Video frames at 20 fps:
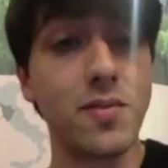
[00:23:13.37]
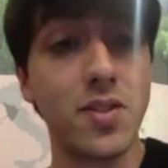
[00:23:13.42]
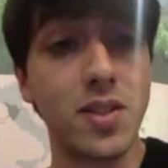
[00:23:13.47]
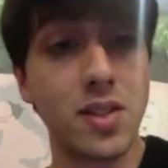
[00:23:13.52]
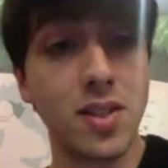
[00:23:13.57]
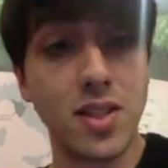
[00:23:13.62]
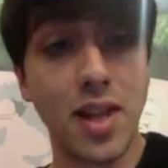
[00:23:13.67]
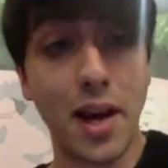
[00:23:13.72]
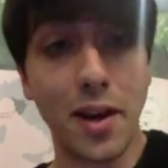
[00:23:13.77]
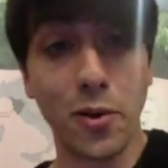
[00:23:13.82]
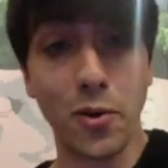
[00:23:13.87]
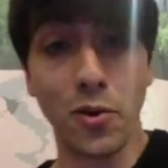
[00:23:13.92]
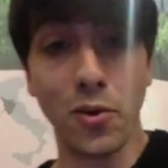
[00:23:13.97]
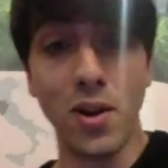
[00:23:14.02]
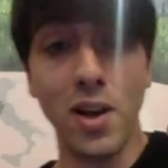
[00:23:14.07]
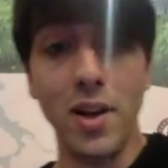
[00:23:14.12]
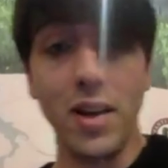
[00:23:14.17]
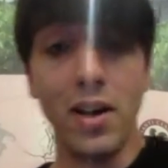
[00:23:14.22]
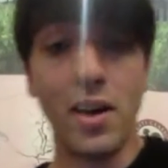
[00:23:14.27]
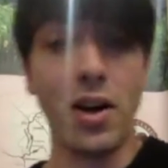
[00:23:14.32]
cycle
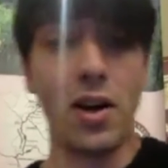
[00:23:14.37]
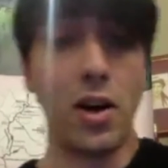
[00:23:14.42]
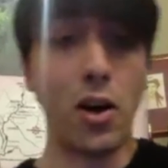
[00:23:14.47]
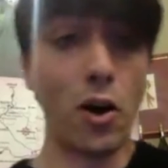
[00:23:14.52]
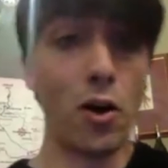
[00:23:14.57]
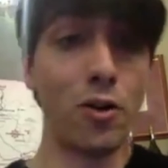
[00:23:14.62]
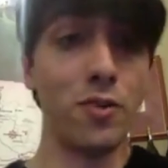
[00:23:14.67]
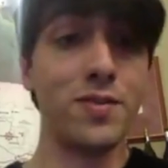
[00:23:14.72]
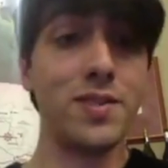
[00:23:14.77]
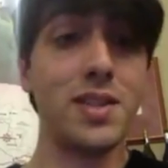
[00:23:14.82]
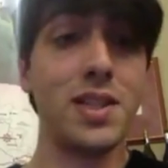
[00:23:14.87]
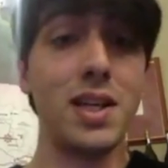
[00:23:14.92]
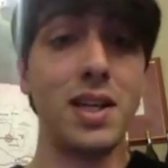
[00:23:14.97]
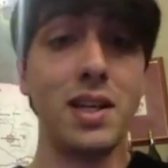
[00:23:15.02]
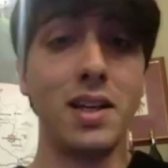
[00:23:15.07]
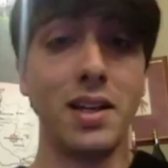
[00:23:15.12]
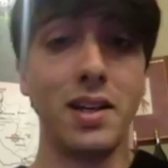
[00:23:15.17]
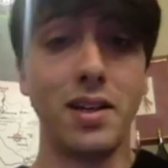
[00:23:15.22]
of the